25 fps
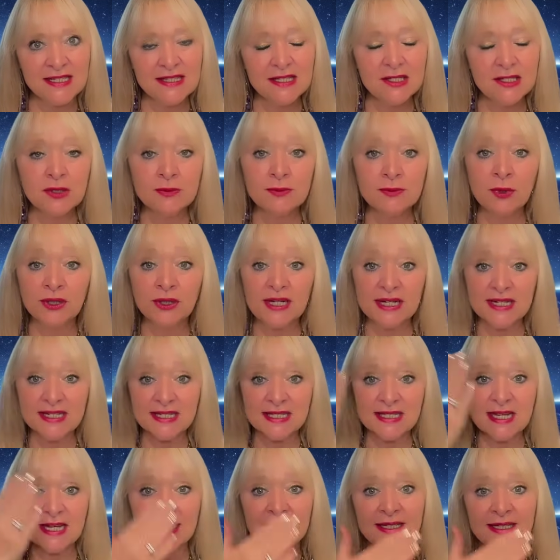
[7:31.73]
the demonic
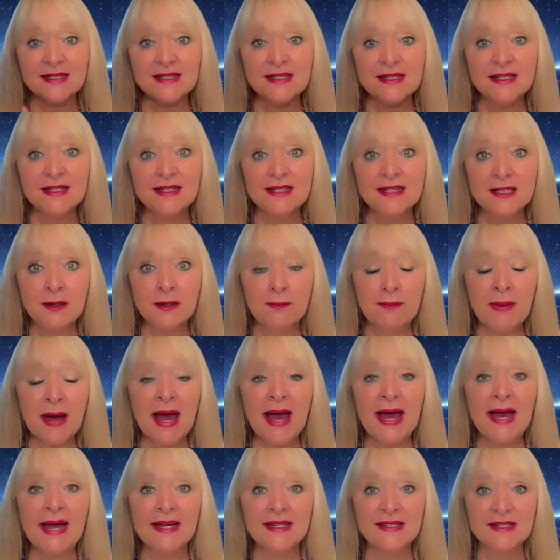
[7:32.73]
side, the
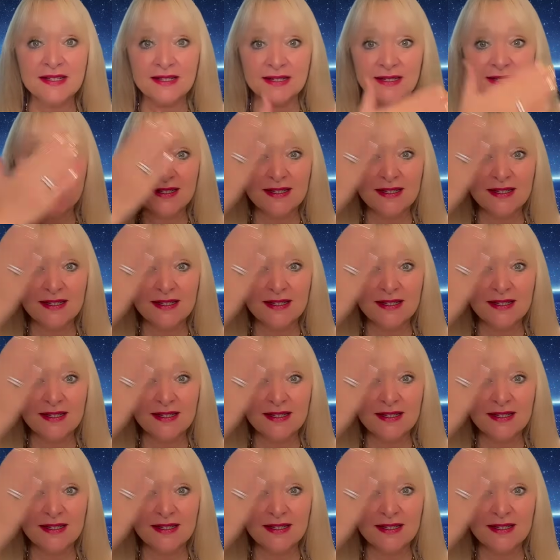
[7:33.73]
bad.